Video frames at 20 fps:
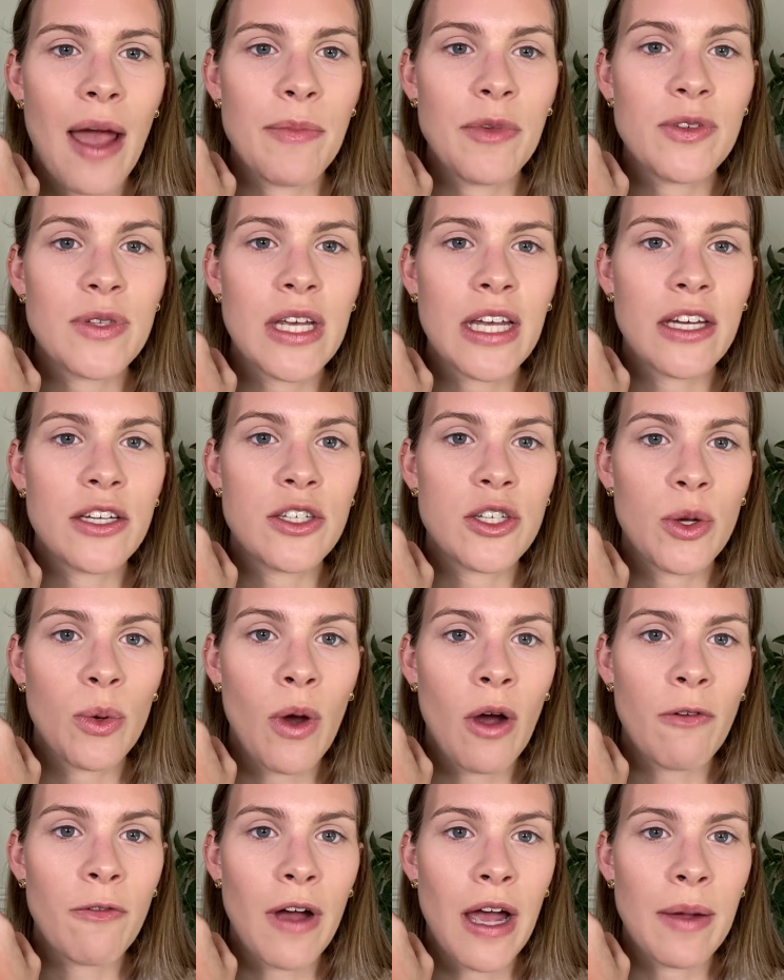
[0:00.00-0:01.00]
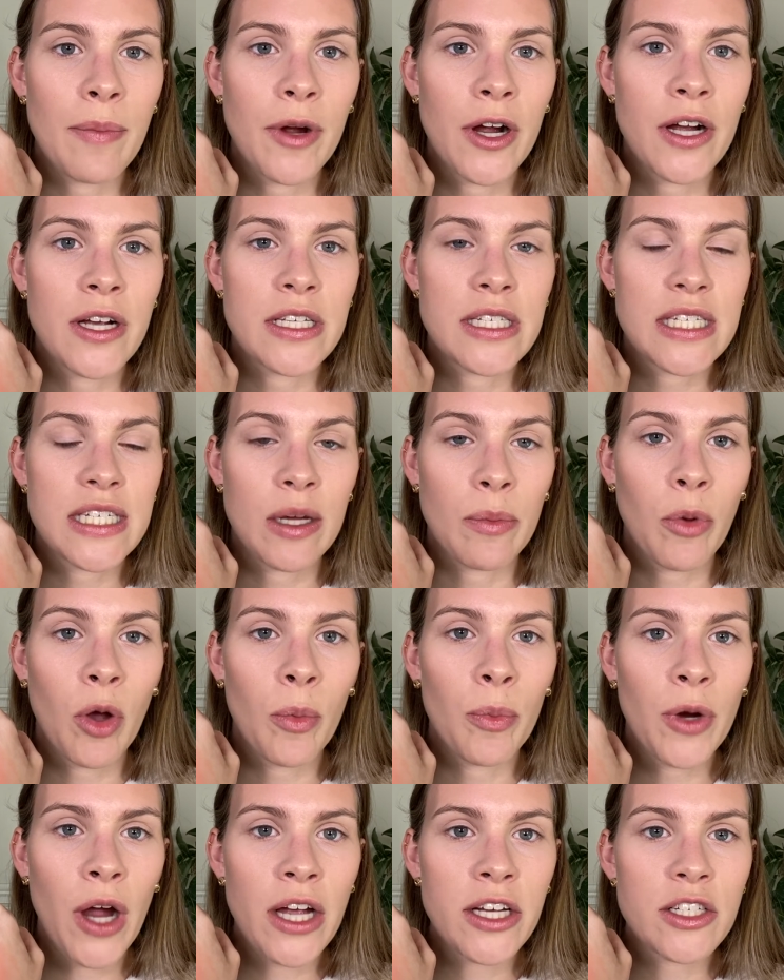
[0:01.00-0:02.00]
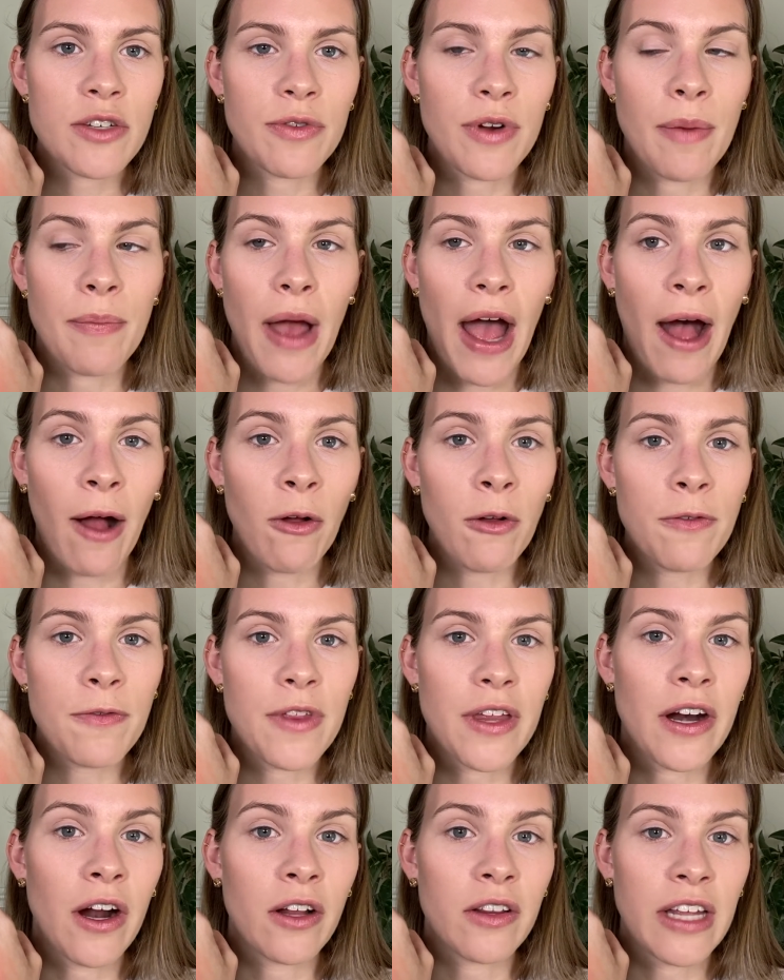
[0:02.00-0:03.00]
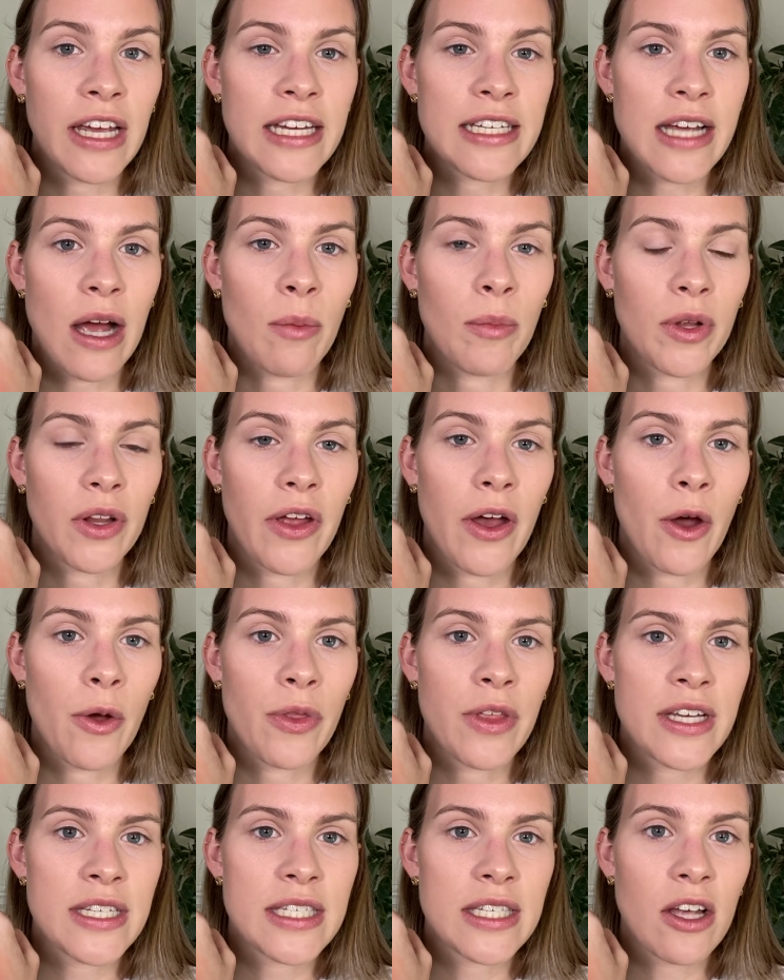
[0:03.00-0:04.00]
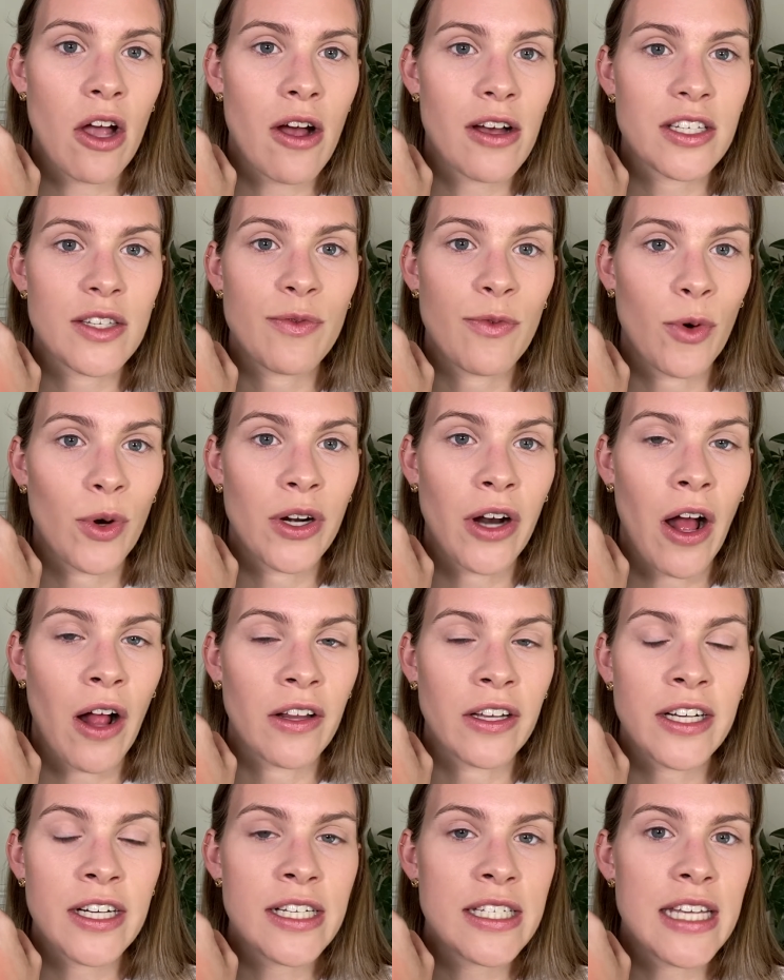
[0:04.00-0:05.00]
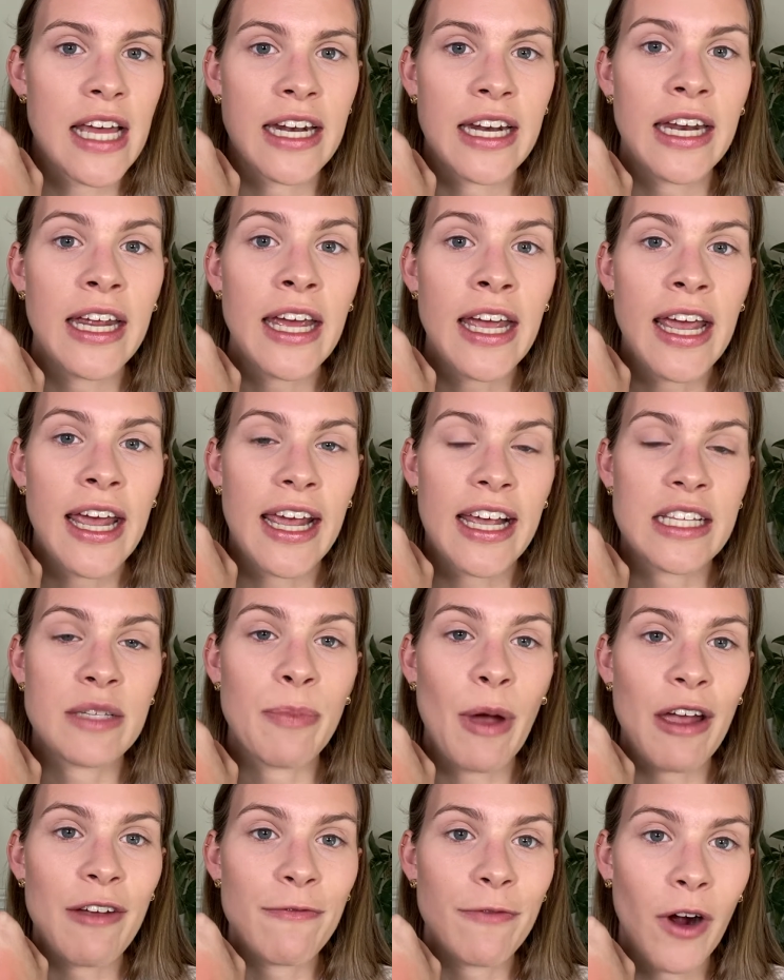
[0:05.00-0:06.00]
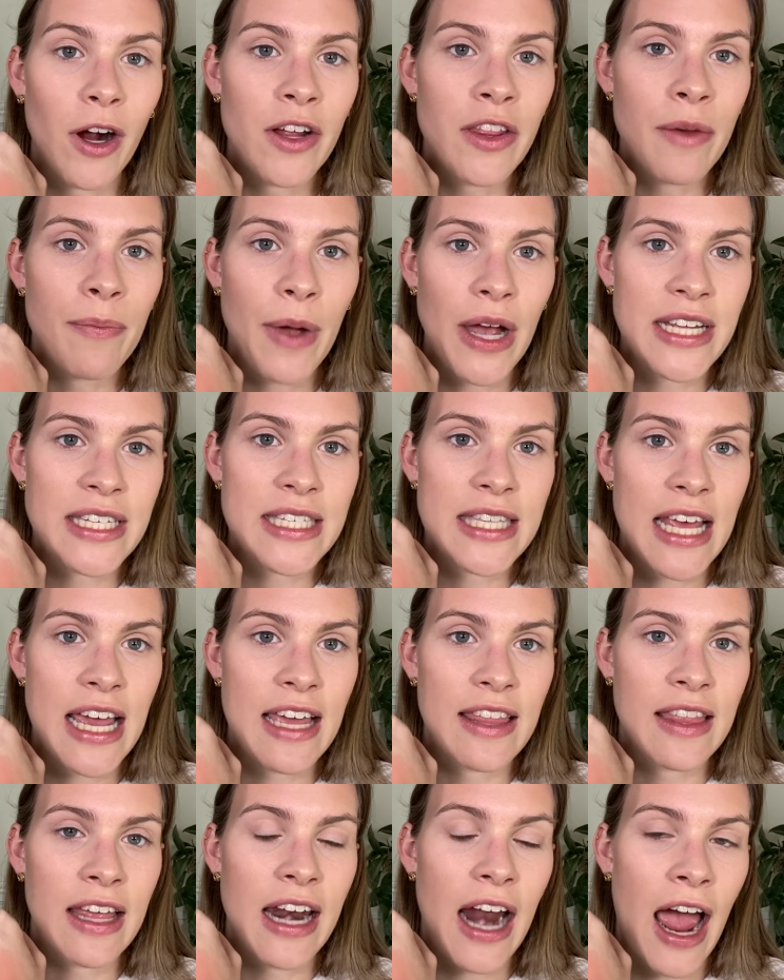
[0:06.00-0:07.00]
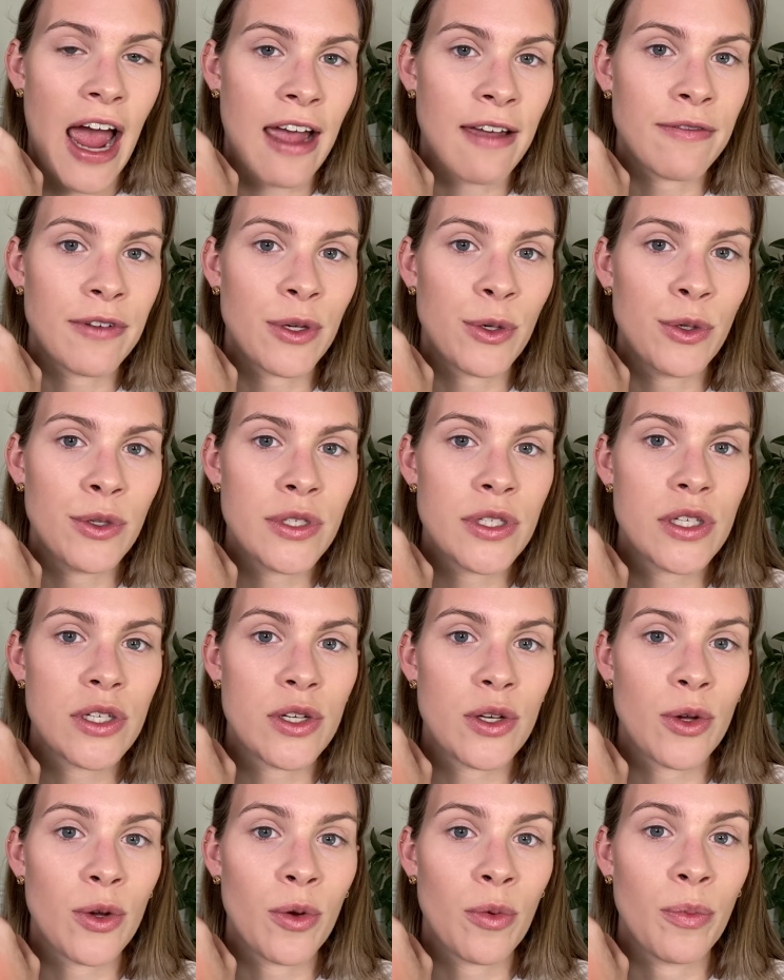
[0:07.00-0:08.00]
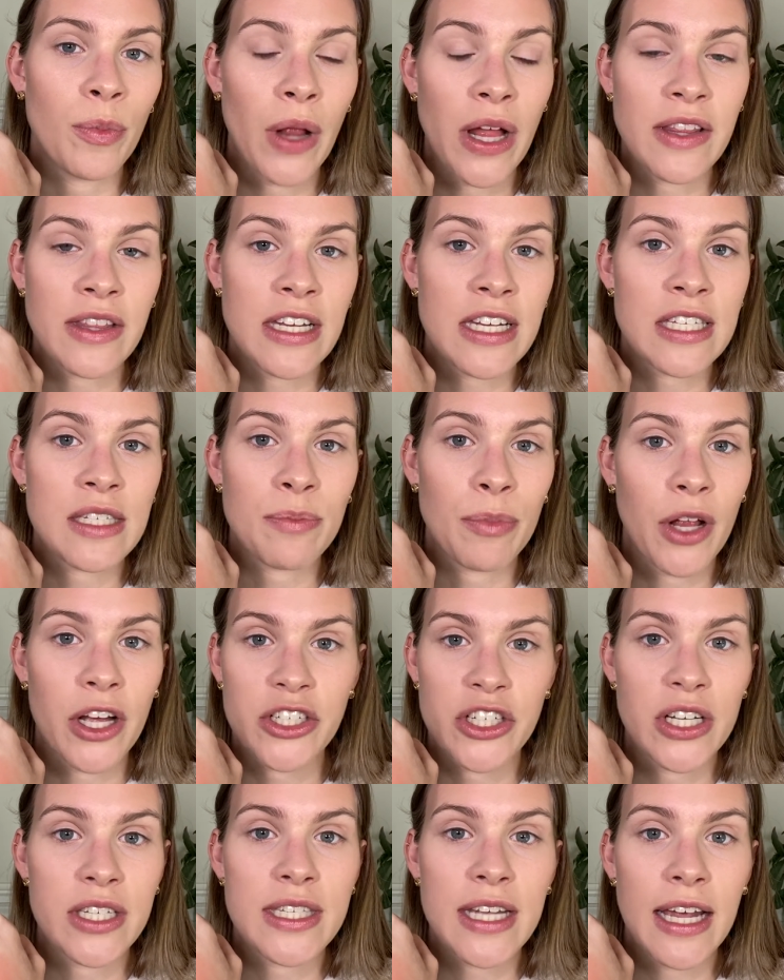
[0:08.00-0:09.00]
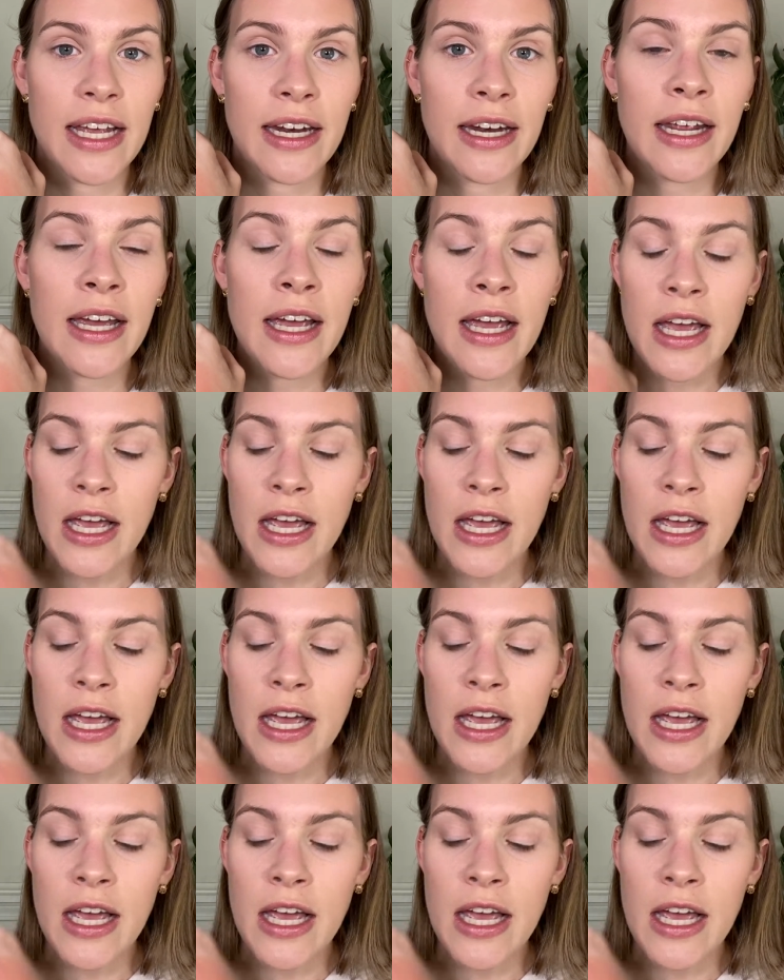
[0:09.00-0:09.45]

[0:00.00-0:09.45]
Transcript: I'm using a duo fiber stipple brush from e.l.f. that I'll link down below. This costs $4, and it's by far the best thing that I've used to blend these blushes in.